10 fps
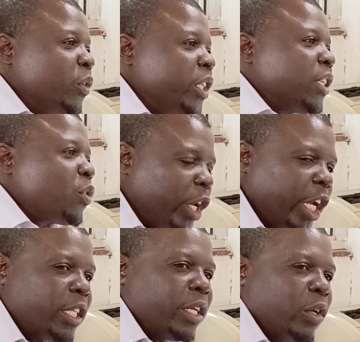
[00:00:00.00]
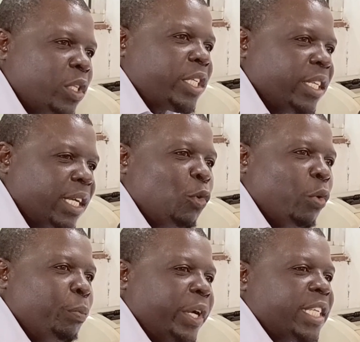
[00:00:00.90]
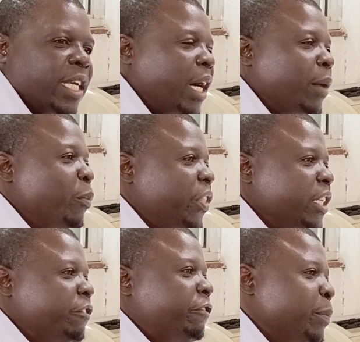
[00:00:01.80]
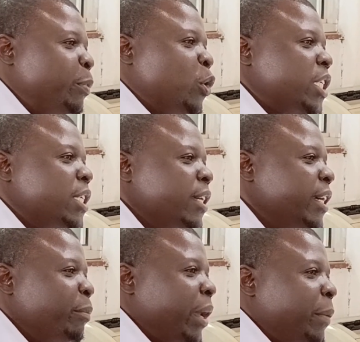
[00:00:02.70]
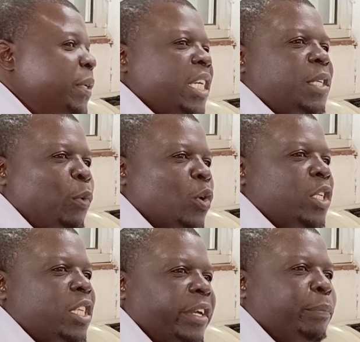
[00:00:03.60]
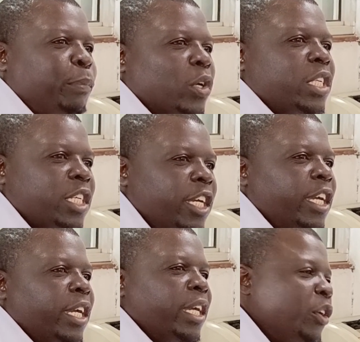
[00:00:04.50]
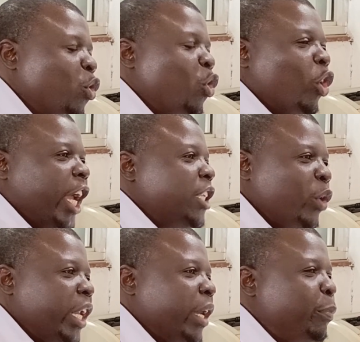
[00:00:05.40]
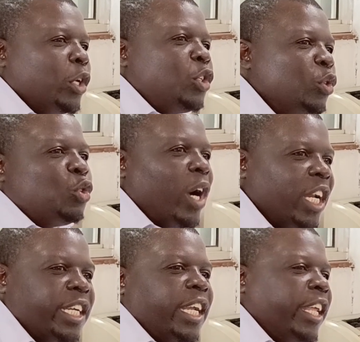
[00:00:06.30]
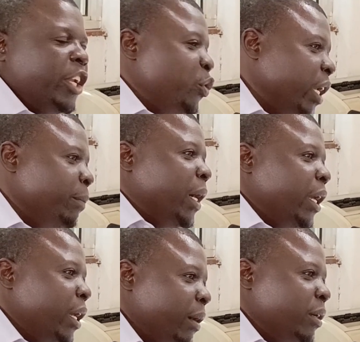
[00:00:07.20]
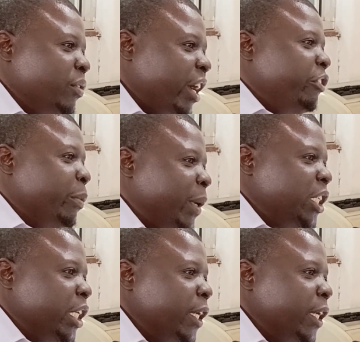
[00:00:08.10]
Just connect the hoses. Some compressors come with different ports, maybe 6 ports, 3 ports. You connect to any port which you want, and then you can drive your machine.